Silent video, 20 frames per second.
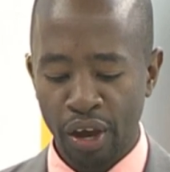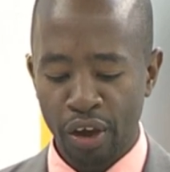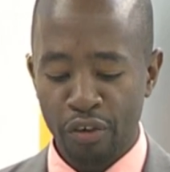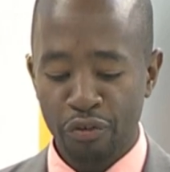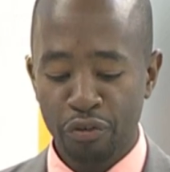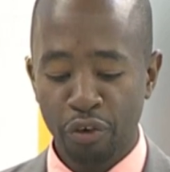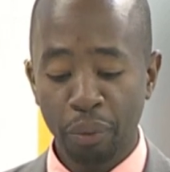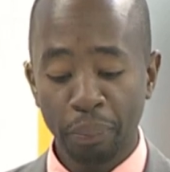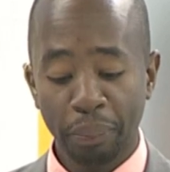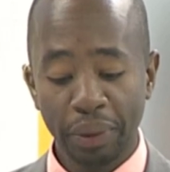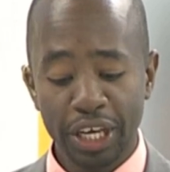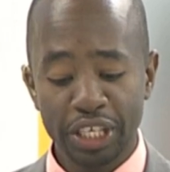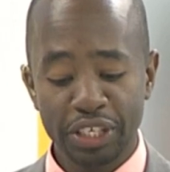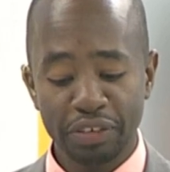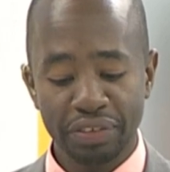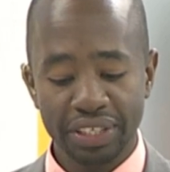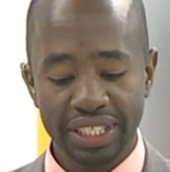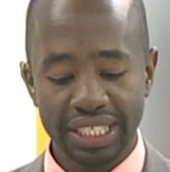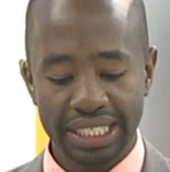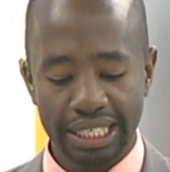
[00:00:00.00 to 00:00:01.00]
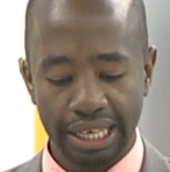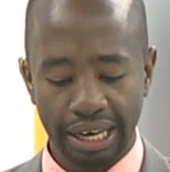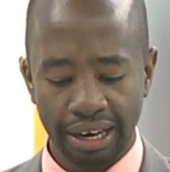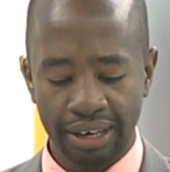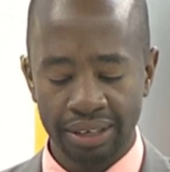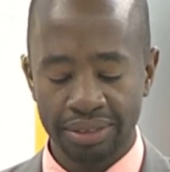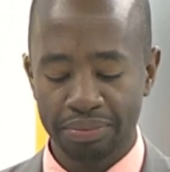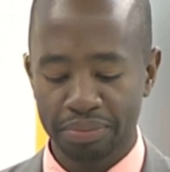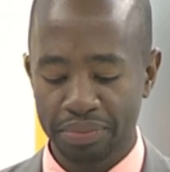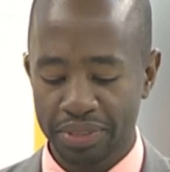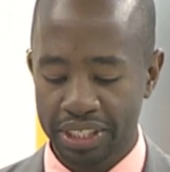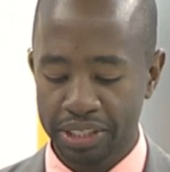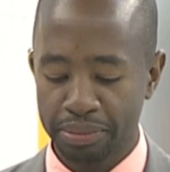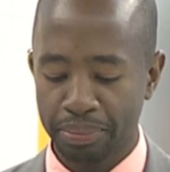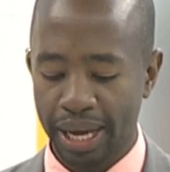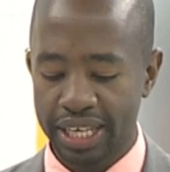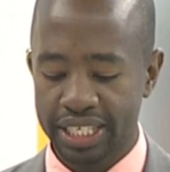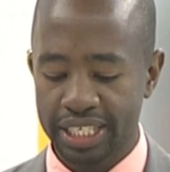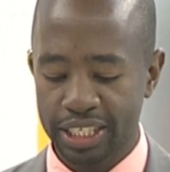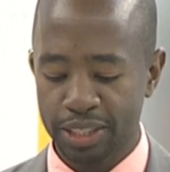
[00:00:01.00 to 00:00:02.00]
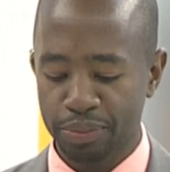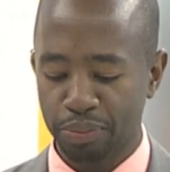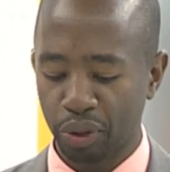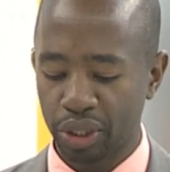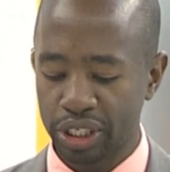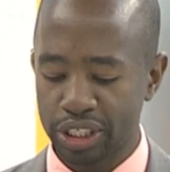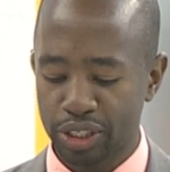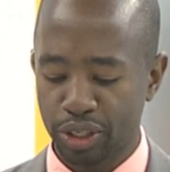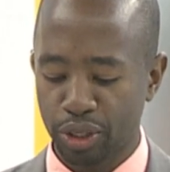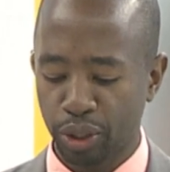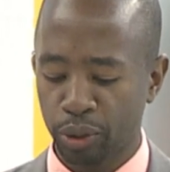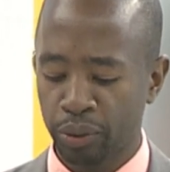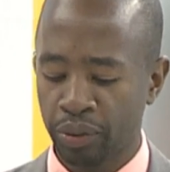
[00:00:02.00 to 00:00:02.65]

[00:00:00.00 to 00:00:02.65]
Front page of the Star, matters political.